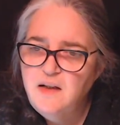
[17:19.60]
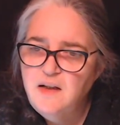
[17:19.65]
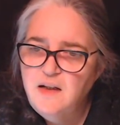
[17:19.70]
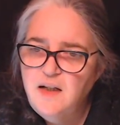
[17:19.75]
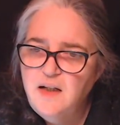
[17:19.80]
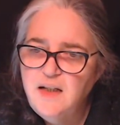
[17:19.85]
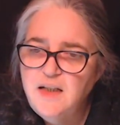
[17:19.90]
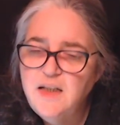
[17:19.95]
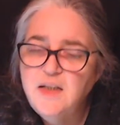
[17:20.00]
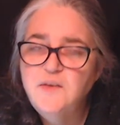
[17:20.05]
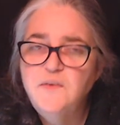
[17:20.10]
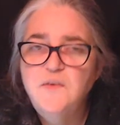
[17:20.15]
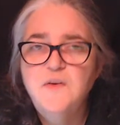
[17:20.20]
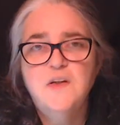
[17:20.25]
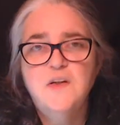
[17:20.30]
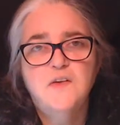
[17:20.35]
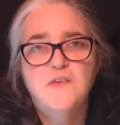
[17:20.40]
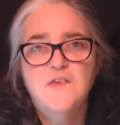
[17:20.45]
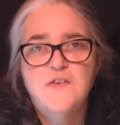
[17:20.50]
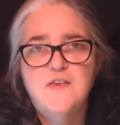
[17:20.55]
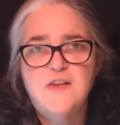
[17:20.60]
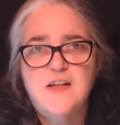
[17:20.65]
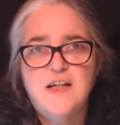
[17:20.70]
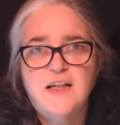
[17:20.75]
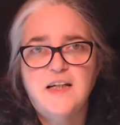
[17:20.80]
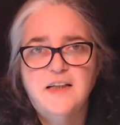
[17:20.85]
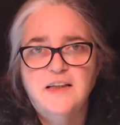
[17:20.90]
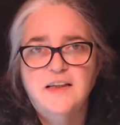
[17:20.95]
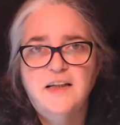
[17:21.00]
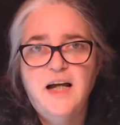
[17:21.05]
Hello,
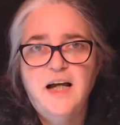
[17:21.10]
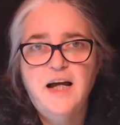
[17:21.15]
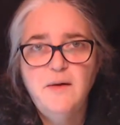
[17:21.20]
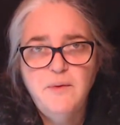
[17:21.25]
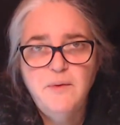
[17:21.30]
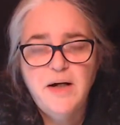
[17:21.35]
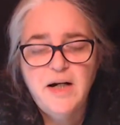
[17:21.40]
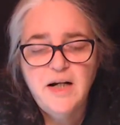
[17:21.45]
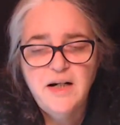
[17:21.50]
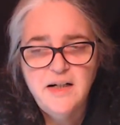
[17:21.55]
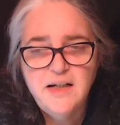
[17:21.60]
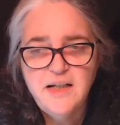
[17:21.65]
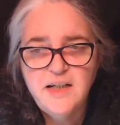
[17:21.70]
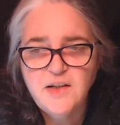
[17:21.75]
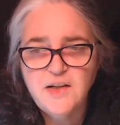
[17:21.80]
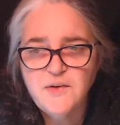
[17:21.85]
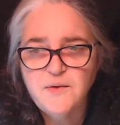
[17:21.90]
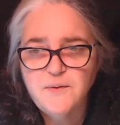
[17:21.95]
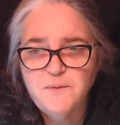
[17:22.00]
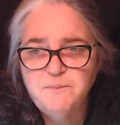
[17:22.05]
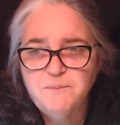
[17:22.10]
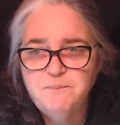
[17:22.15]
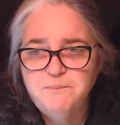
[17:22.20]
Lucy. How are you?